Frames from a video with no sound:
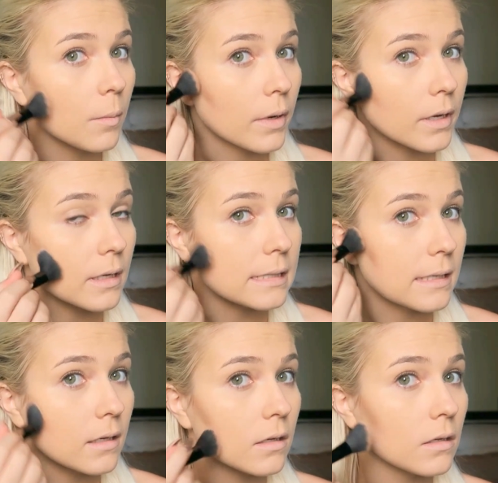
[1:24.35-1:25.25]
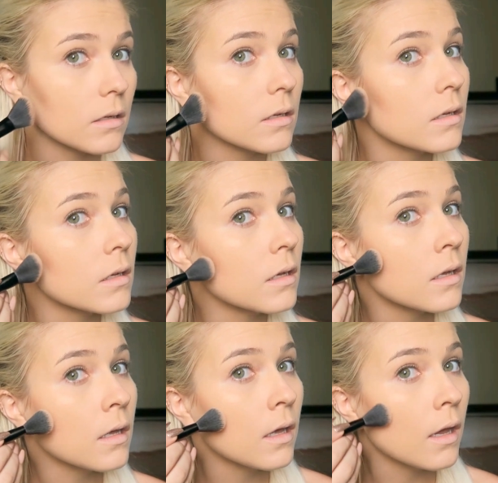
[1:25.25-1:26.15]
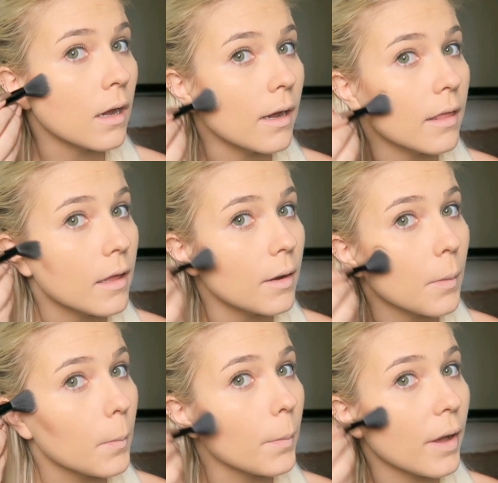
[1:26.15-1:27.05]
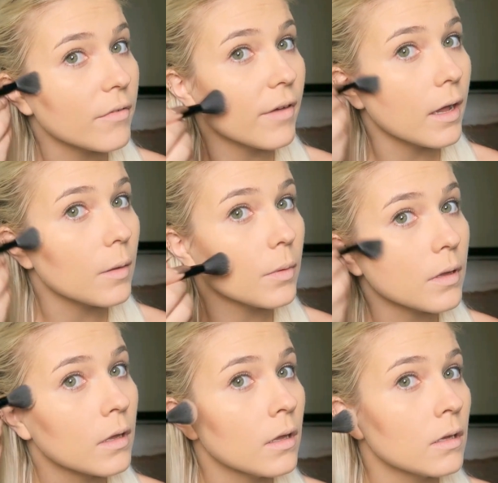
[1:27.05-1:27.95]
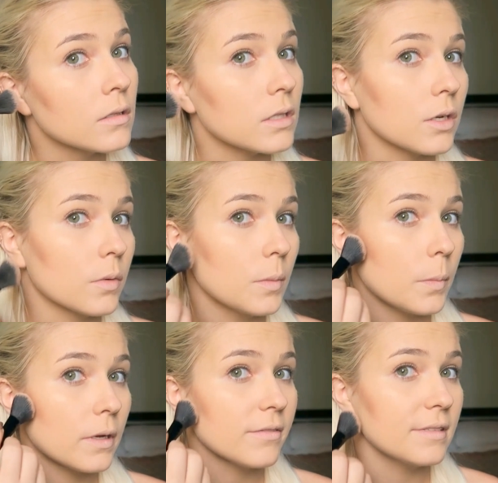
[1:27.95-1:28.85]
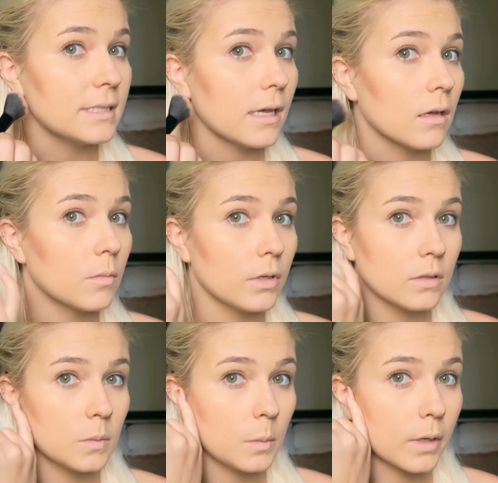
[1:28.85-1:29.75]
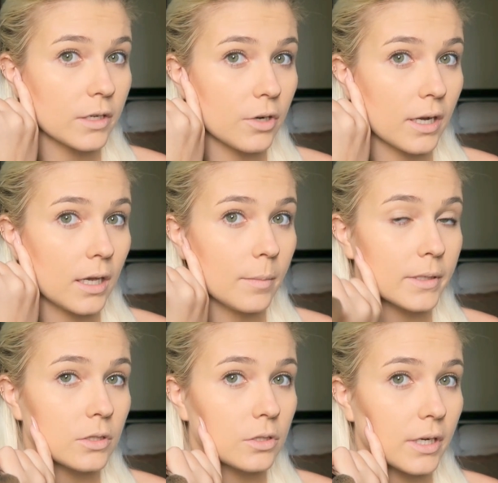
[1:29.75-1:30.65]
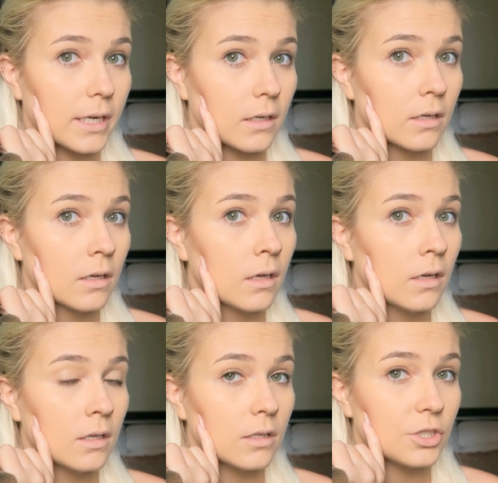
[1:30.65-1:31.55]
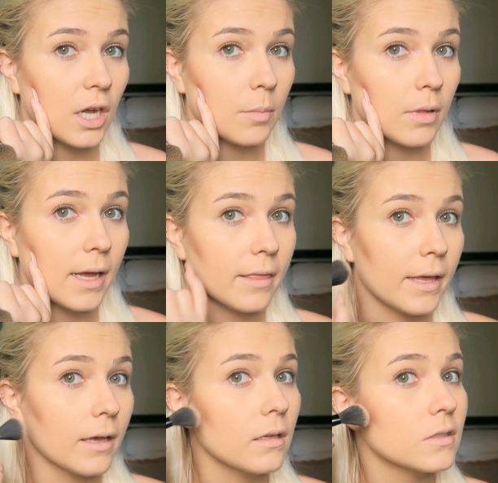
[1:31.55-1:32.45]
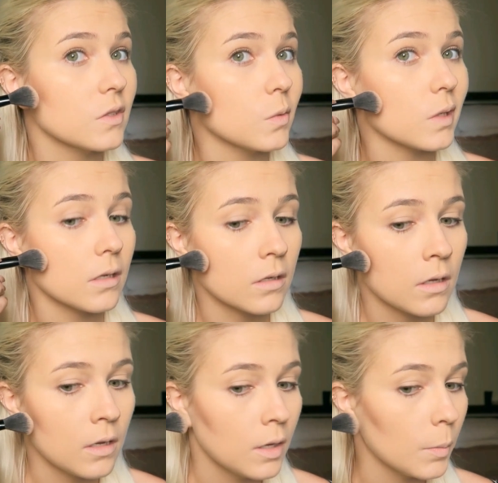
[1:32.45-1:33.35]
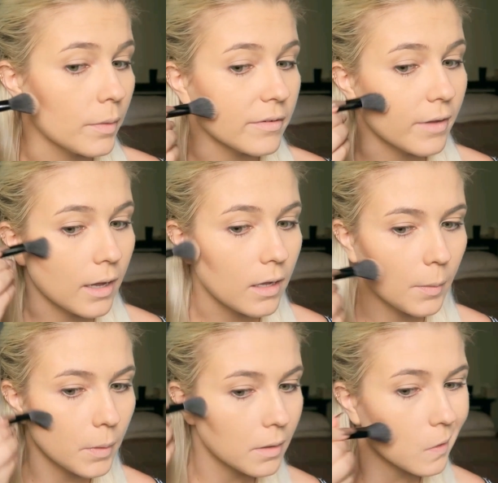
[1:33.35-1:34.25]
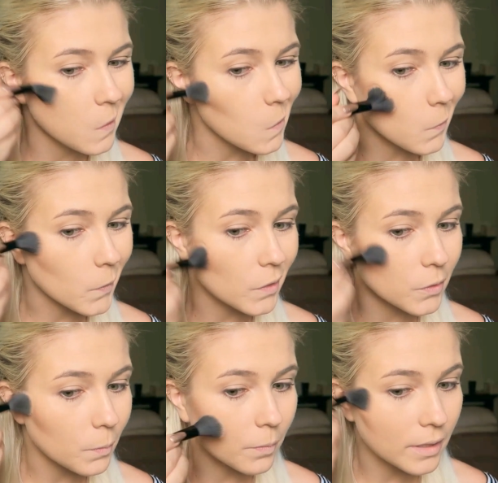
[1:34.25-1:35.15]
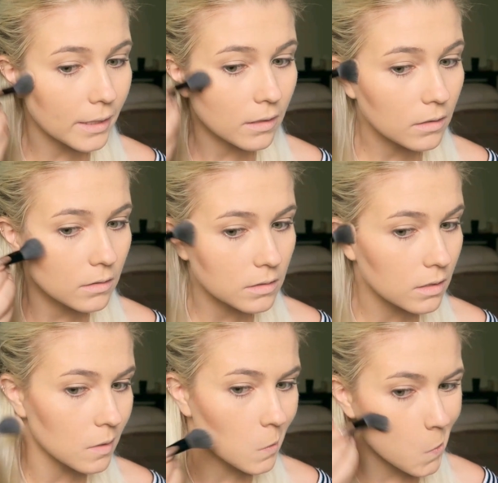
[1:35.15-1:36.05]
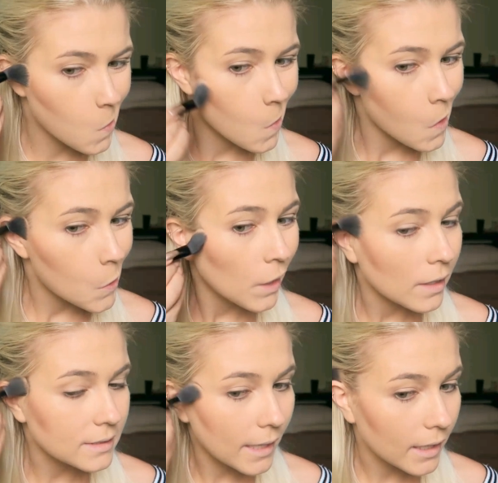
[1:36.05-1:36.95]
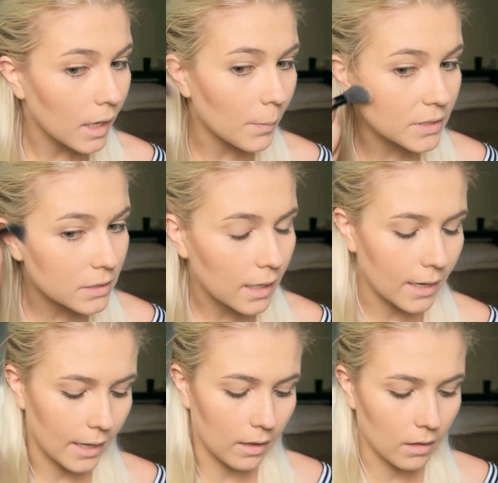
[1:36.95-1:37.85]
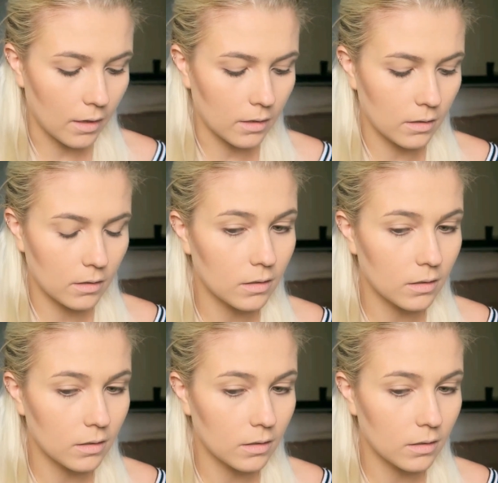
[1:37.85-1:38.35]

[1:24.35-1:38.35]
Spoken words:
bring it down, and then buff up. So you don't want to buff it down because we want to try and keep that straight, sharp line there. So you want to buff up. I'm going to blend and take it up into that hairline.